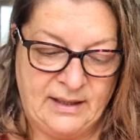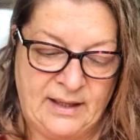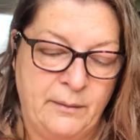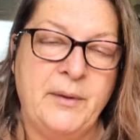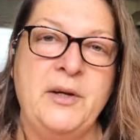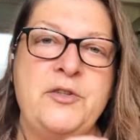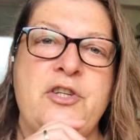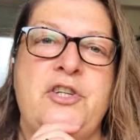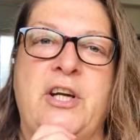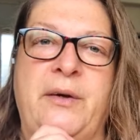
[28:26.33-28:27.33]
Now I'm going to
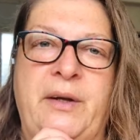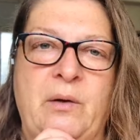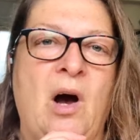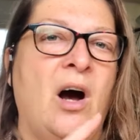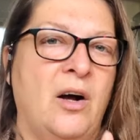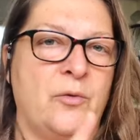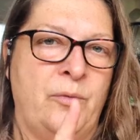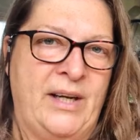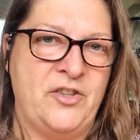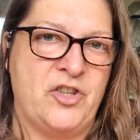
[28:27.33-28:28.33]
show you a
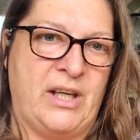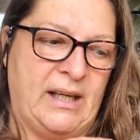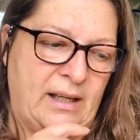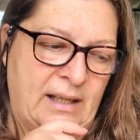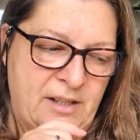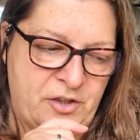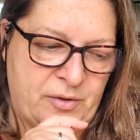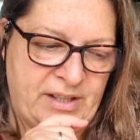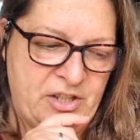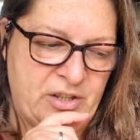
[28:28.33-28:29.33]
heart-wrenching
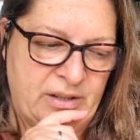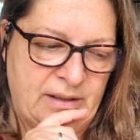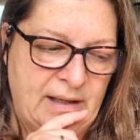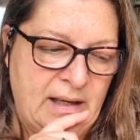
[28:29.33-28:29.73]
illustration